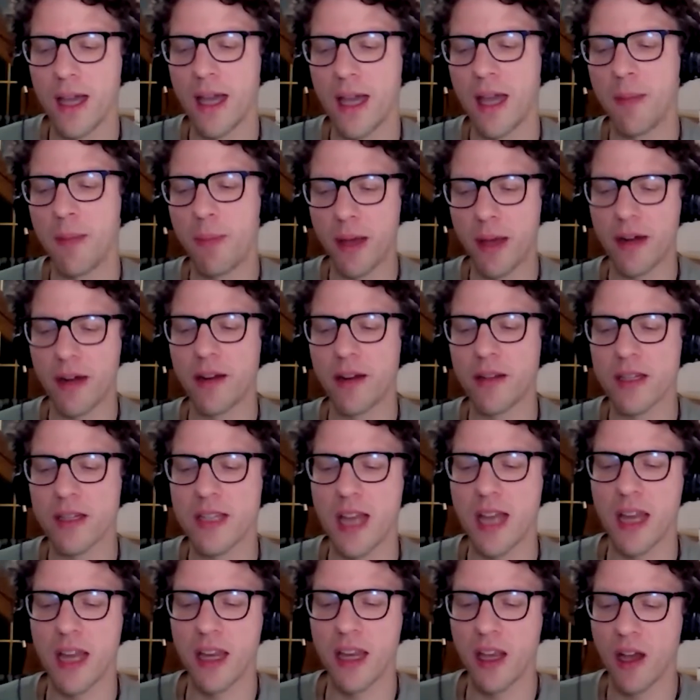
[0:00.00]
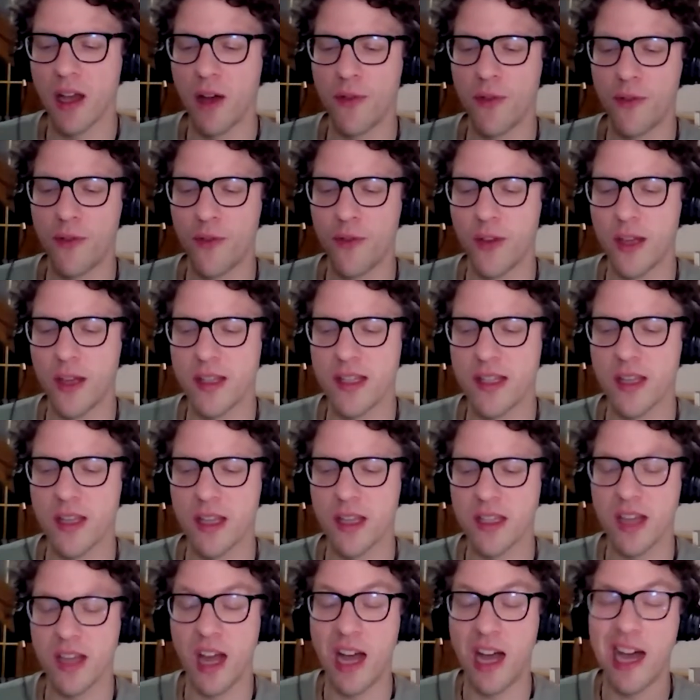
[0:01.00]
A better understanding of
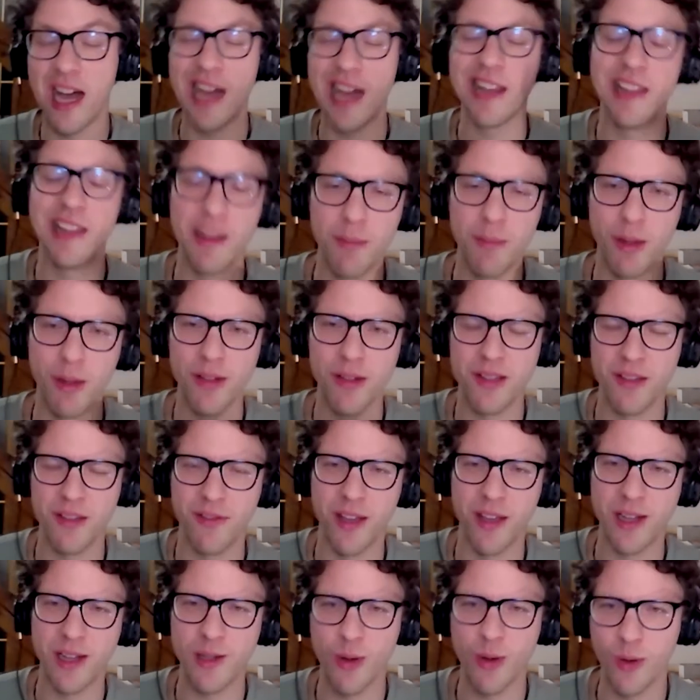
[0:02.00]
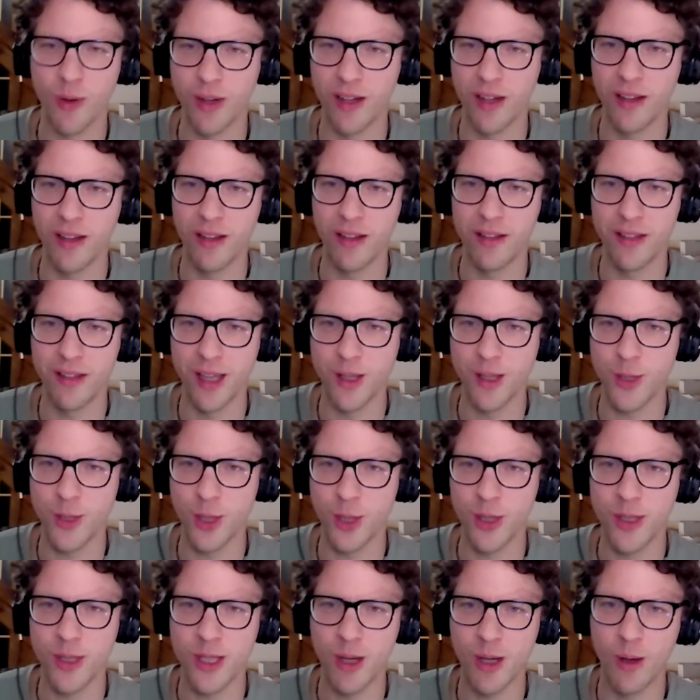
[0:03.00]
its highly multifactorial
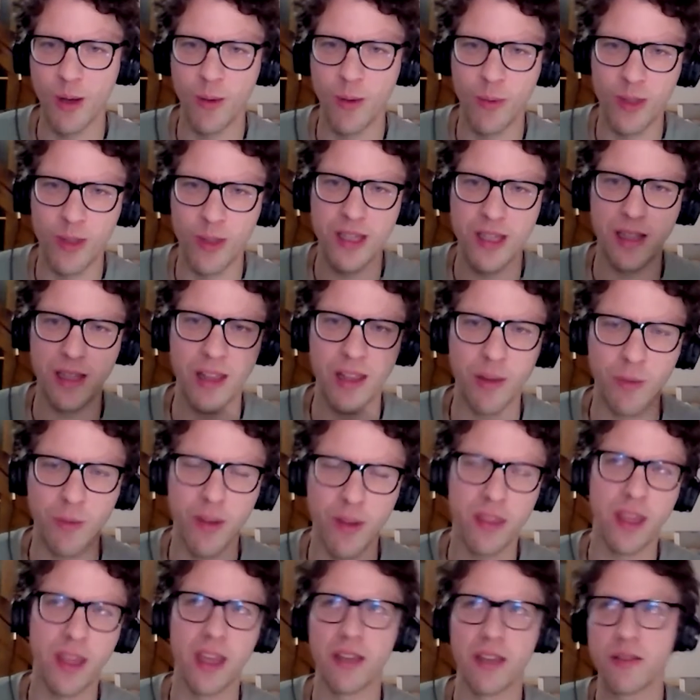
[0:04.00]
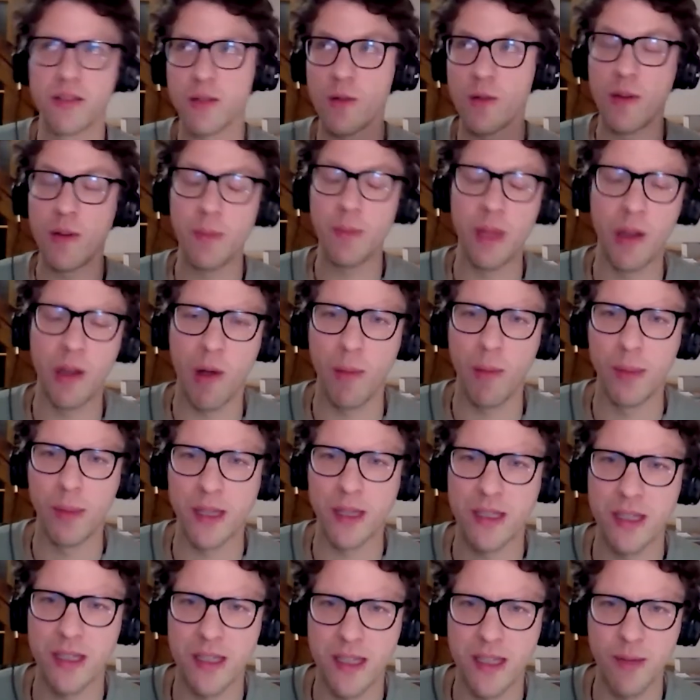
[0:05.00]
nature. So we're dealing with an extremely
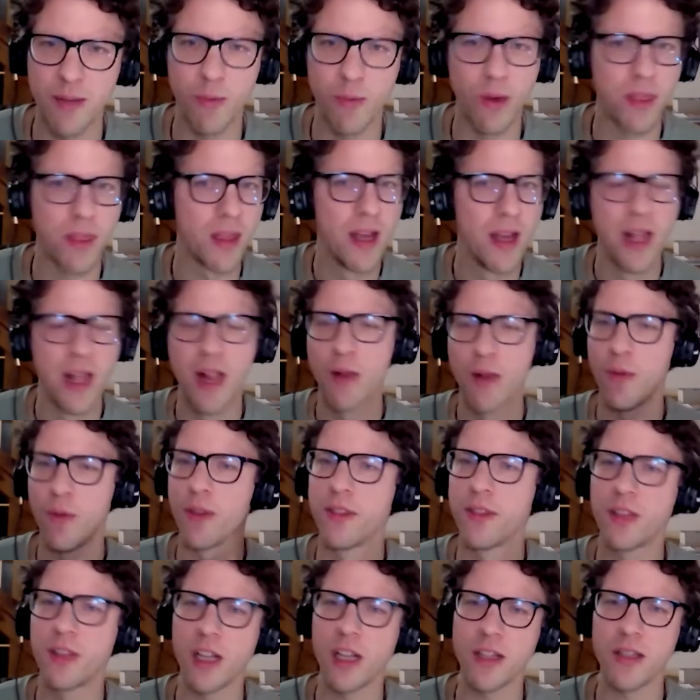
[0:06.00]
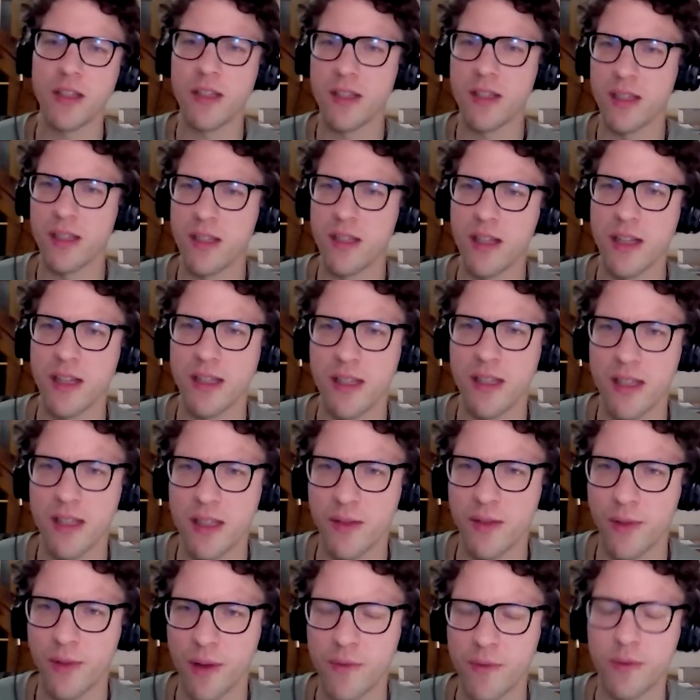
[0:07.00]
complex system with dozens and dozens
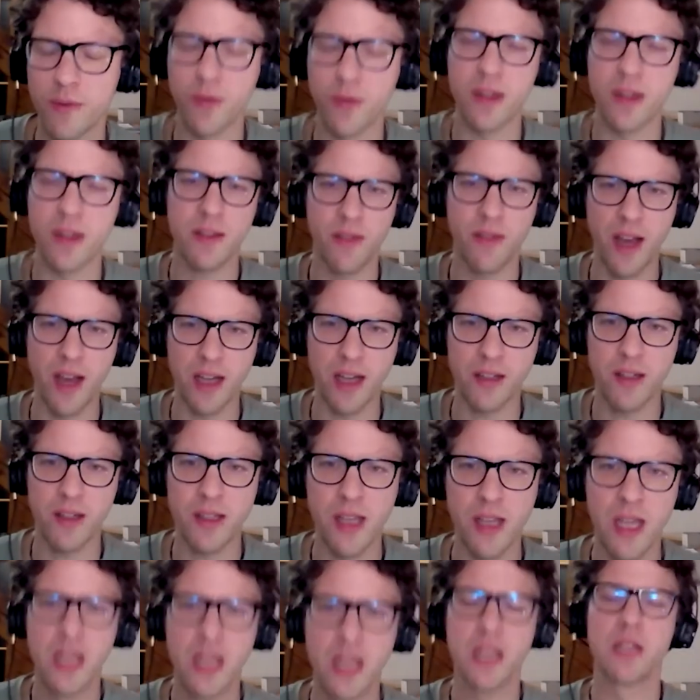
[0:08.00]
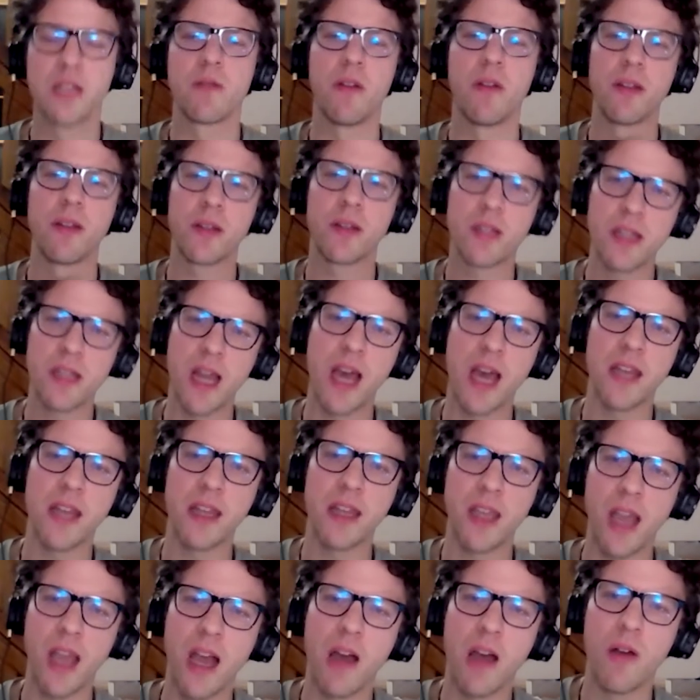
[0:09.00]
of risk factors. So
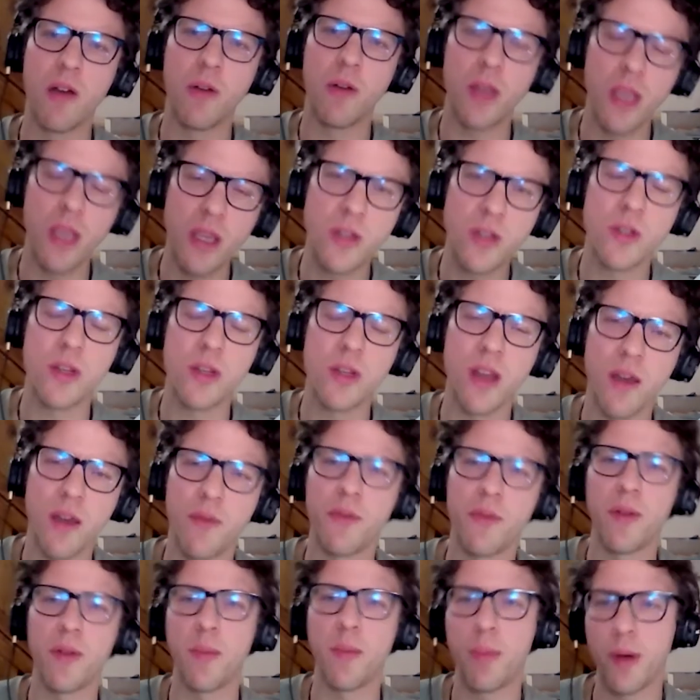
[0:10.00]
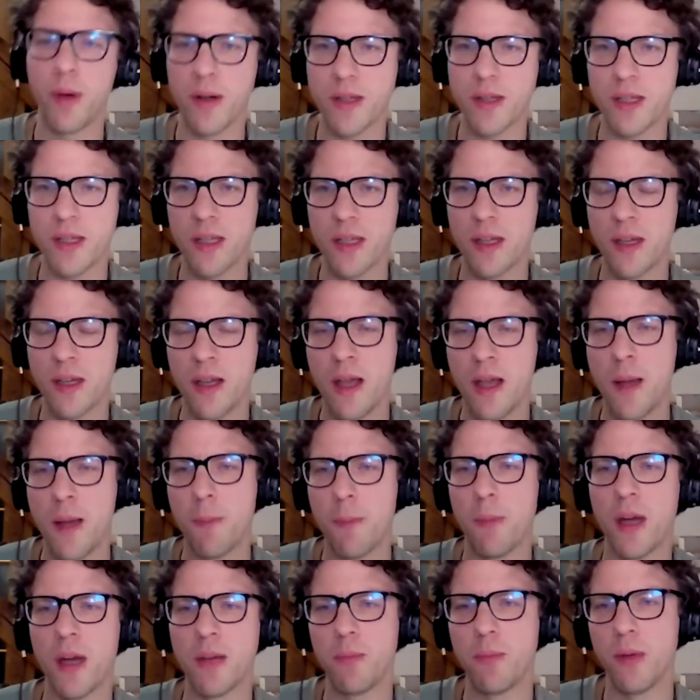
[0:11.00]
understanding how each and every person
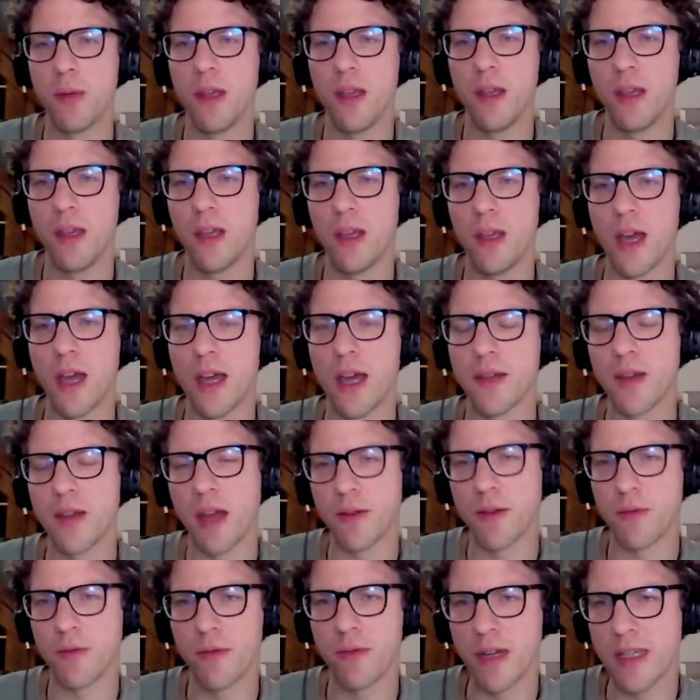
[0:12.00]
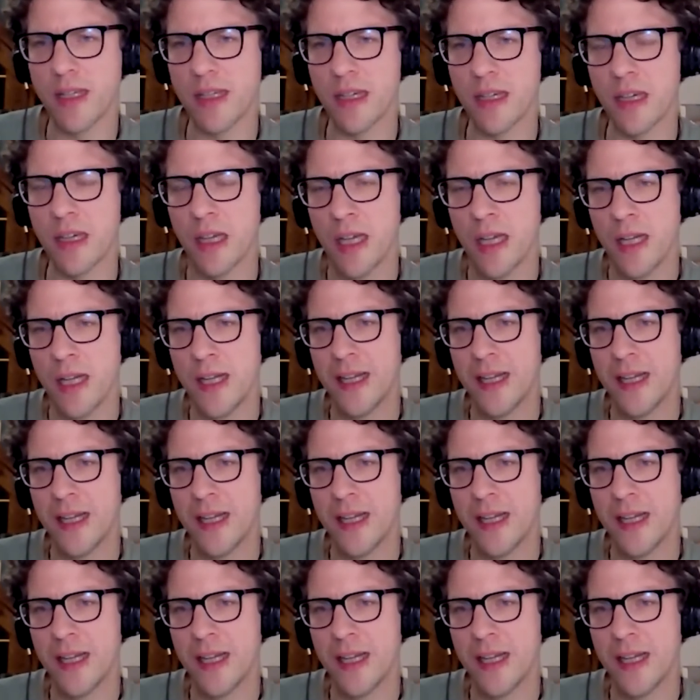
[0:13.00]
might be at risk